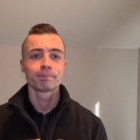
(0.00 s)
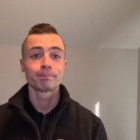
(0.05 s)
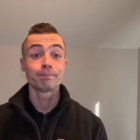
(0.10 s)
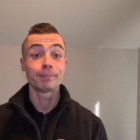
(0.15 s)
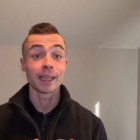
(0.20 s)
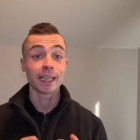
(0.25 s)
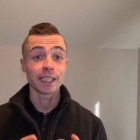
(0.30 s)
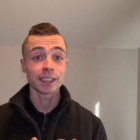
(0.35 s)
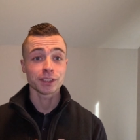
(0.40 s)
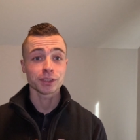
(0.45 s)

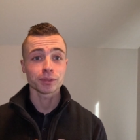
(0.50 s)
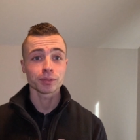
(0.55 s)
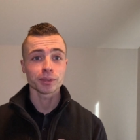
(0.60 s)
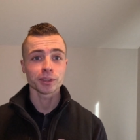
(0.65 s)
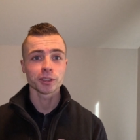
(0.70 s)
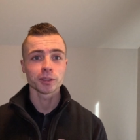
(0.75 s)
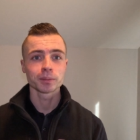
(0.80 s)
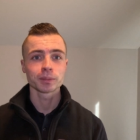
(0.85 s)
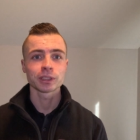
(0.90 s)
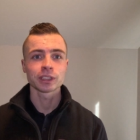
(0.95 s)
biggest
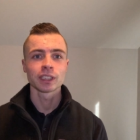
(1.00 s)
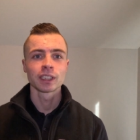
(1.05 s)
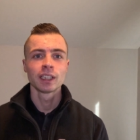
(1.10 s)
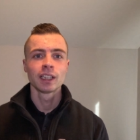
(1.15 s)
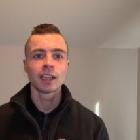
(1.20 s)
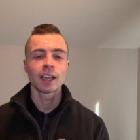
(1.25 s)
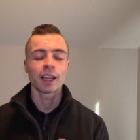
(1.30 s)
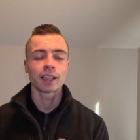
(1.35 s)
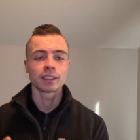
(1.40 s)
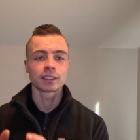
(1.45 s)
rooms
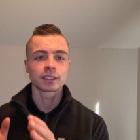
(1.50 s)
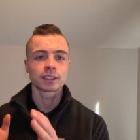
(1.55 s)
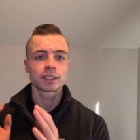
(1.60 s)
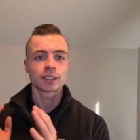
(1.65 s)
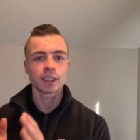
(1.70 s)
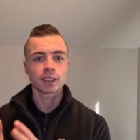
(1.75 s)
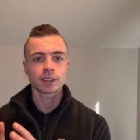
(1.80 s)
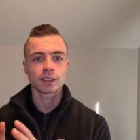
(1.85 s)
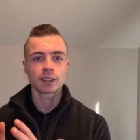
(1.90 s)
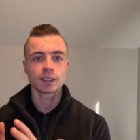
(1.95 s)
and
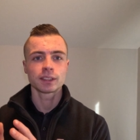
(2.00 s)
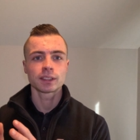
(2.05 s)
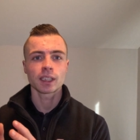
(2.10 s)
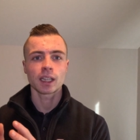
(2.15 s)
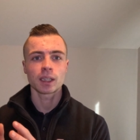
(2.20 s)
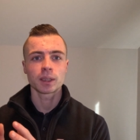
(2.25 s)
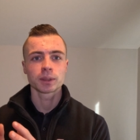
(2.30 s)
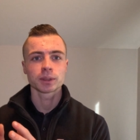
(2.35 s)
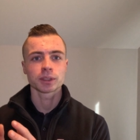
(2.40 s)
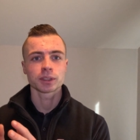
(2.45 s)

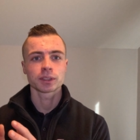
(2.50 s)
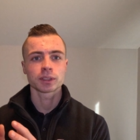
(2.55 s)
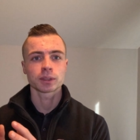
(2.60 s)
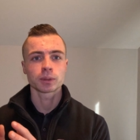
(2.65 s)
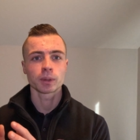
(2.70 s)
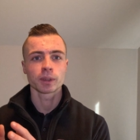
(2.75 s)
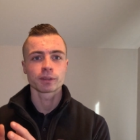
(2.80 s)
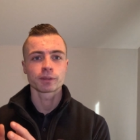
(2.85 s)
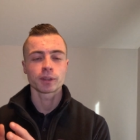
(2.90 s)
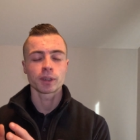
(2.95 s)
$16 a
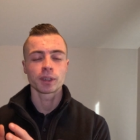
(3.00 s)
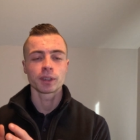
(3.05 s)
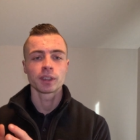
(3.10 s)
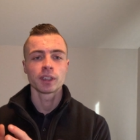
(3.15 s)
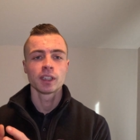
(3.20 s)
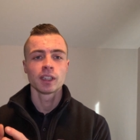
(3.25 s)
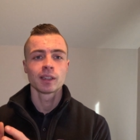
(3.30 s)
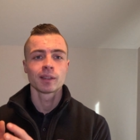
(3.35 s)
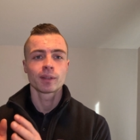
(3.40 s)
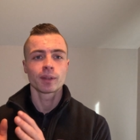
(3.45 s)
square foot
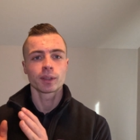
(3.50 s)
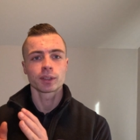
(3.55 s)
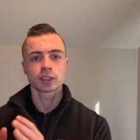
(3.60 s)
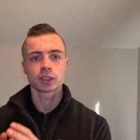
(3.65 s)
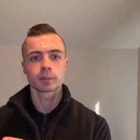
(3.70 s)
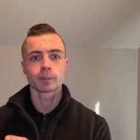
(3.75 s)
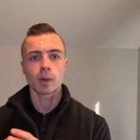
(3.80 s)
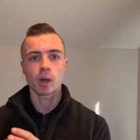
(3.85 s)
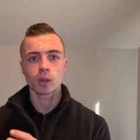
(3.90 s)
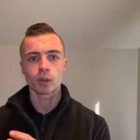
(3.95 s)
for the
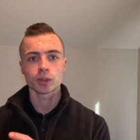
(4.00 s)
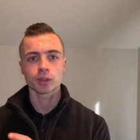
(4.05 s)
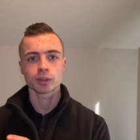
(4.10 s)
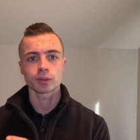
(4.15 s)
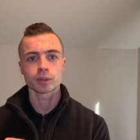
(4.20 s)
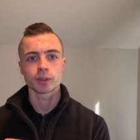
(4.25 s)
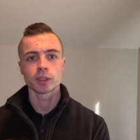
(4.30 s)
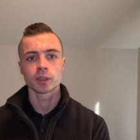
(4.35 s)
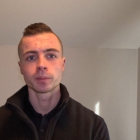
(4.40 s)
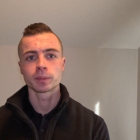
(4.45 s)
smallest
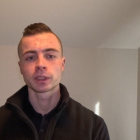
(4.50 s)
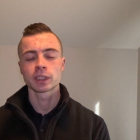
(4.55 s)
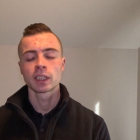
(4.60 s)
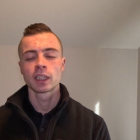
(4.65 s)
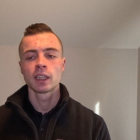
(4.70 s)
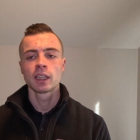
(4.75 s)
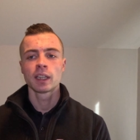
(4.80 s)
rooms.